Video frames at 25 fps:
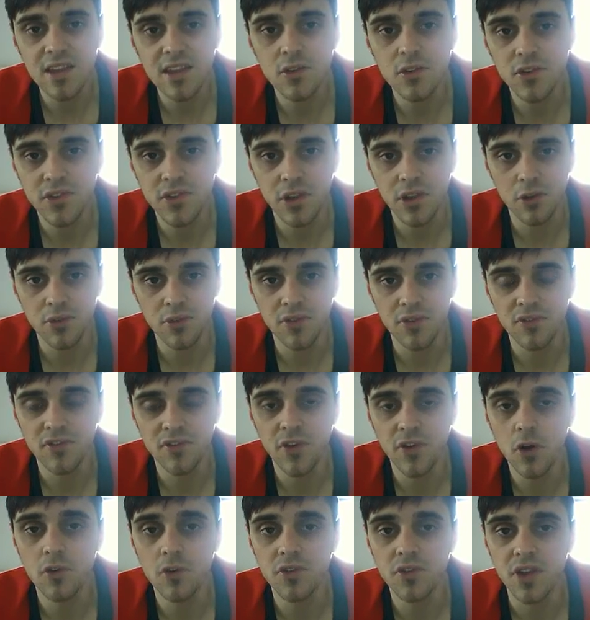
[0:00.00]
yourselves
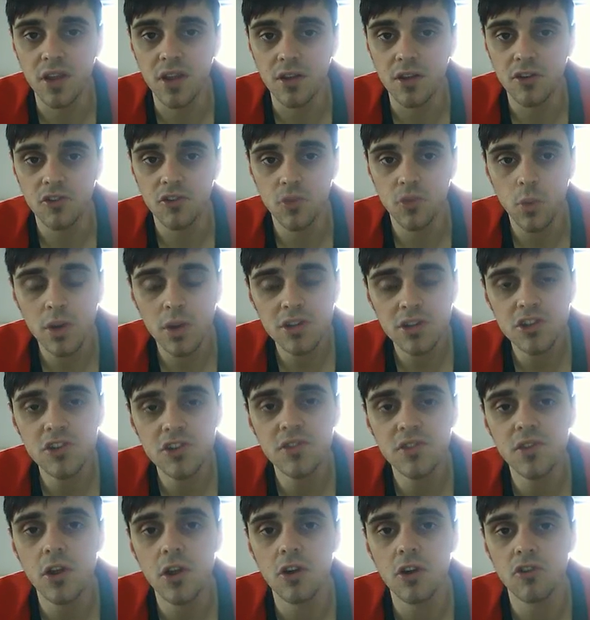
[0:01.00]
involved in, because once you
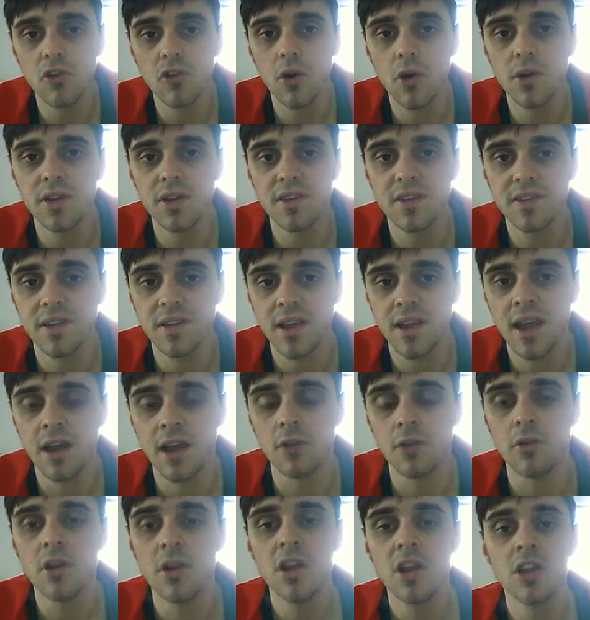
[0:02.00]
start growing this
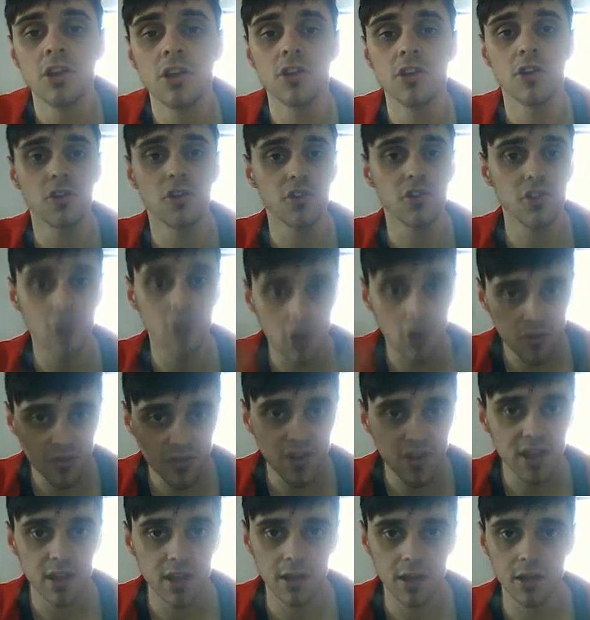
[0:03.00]
account, start
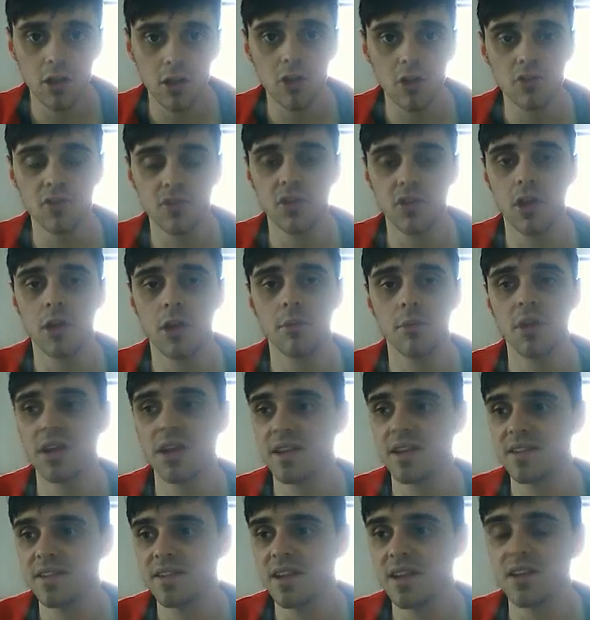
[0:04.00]
thinking long term,
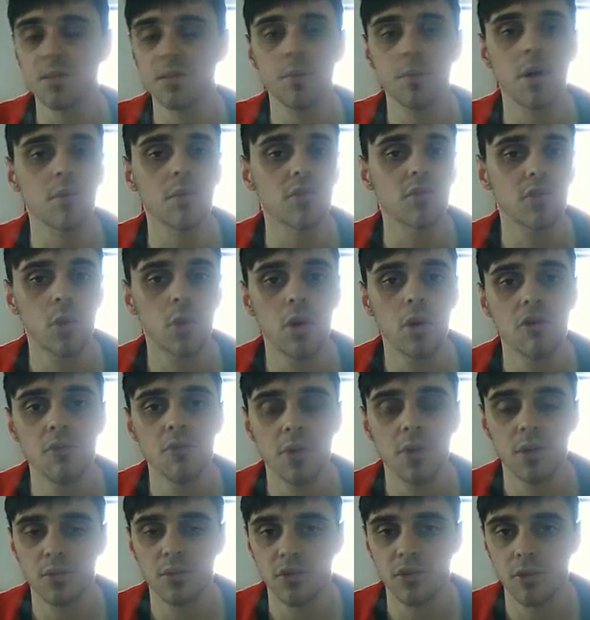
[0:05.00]
like 6 months, 12
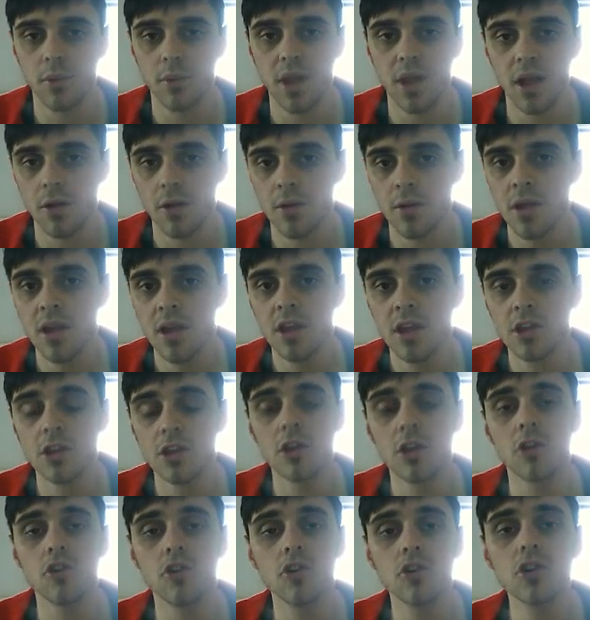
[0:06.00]
months from now,
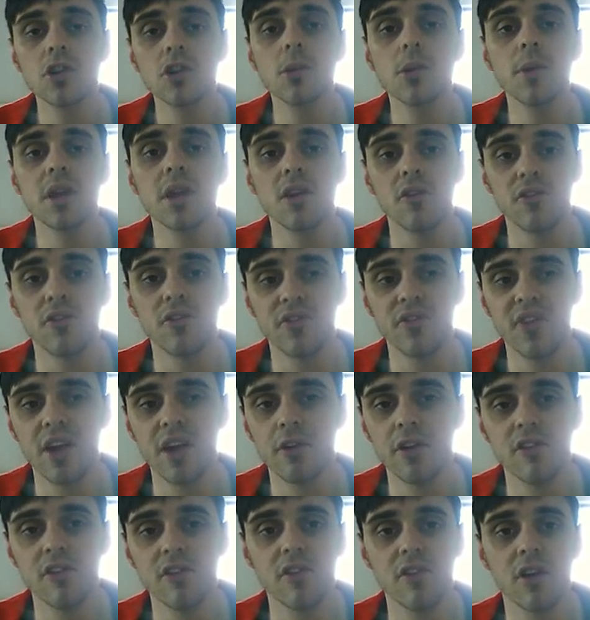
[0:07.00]
you're going to be in a
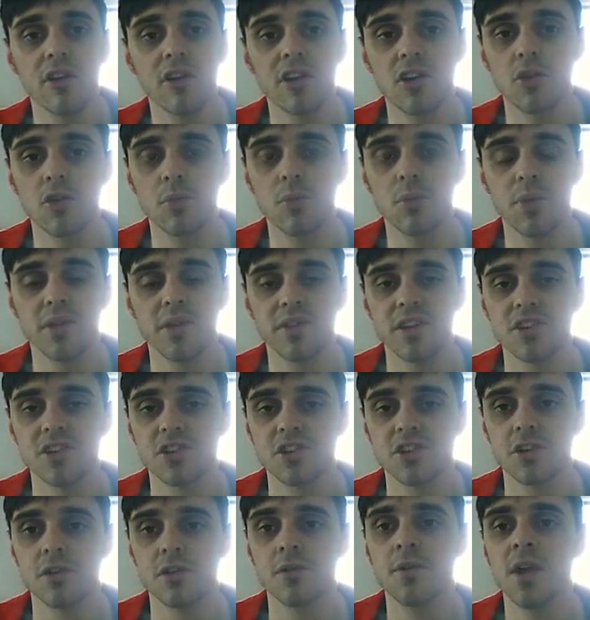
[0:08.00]
very, very good
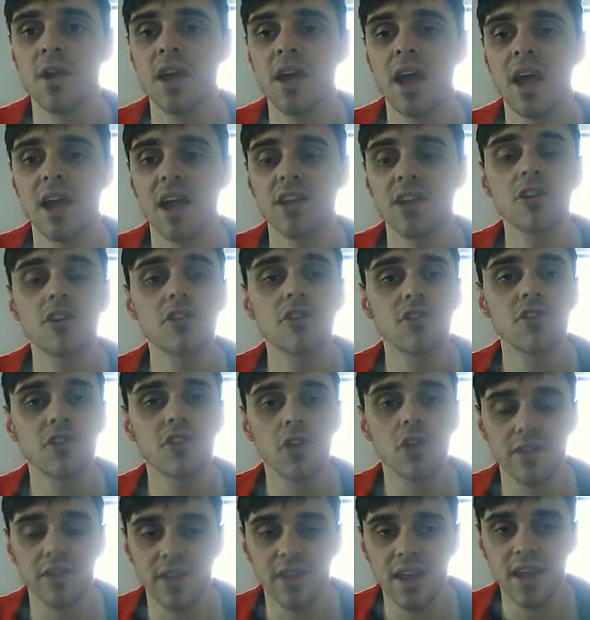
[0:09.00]
position, and you can
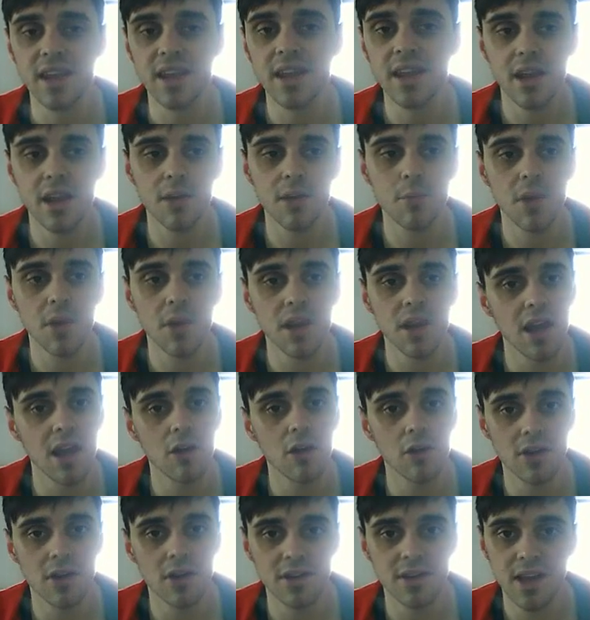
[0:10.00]
start taking that money
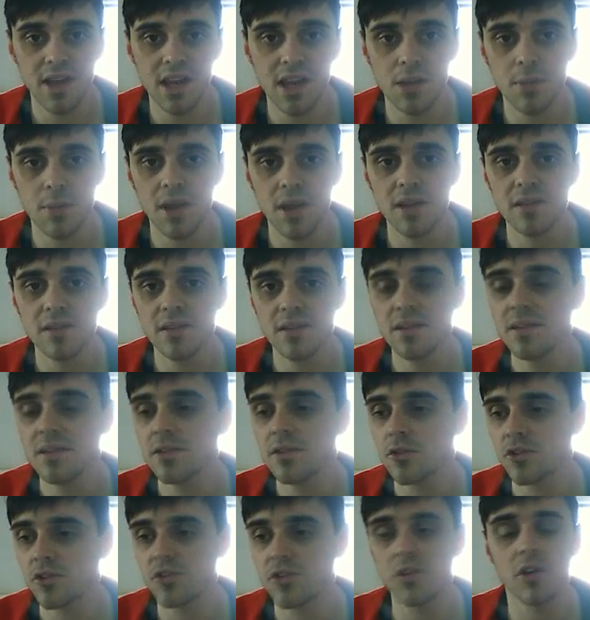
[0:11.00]
out on a daily
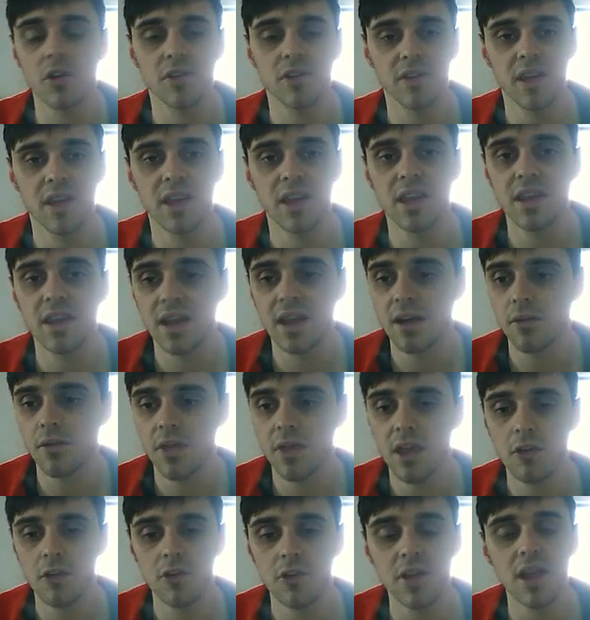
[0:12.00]
basis or start taking out
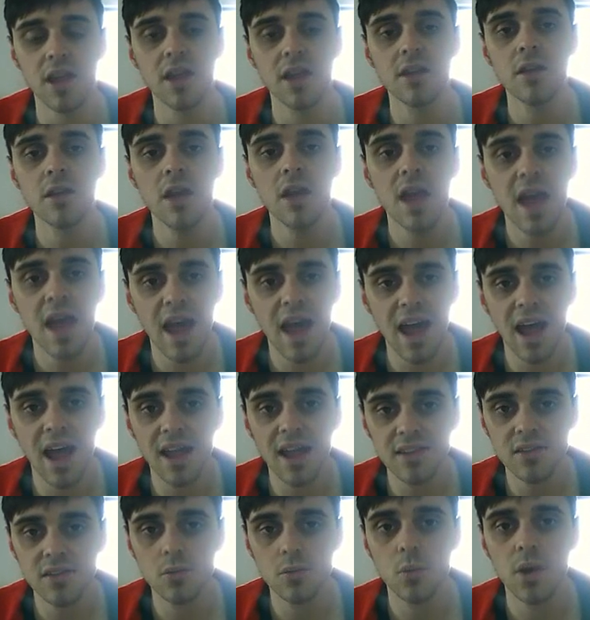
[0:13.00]
there and then
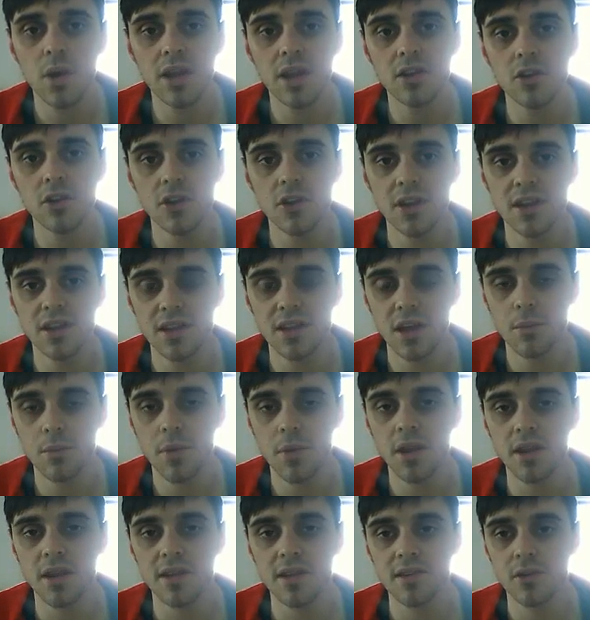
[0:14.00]
as and when you need that
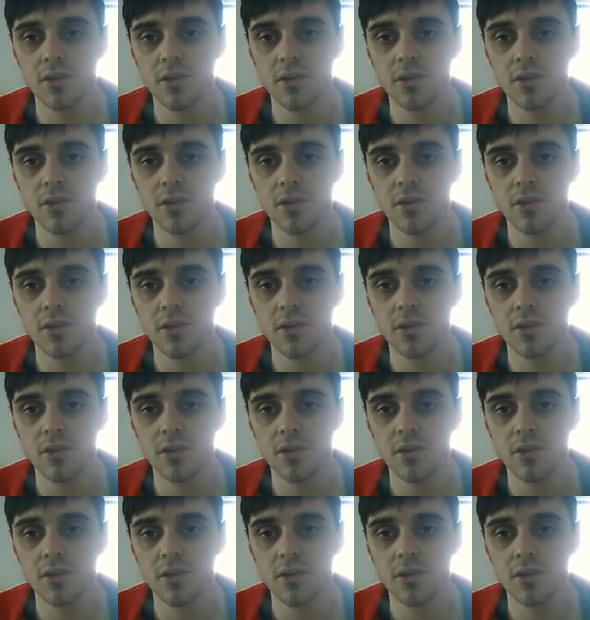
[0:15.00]
money.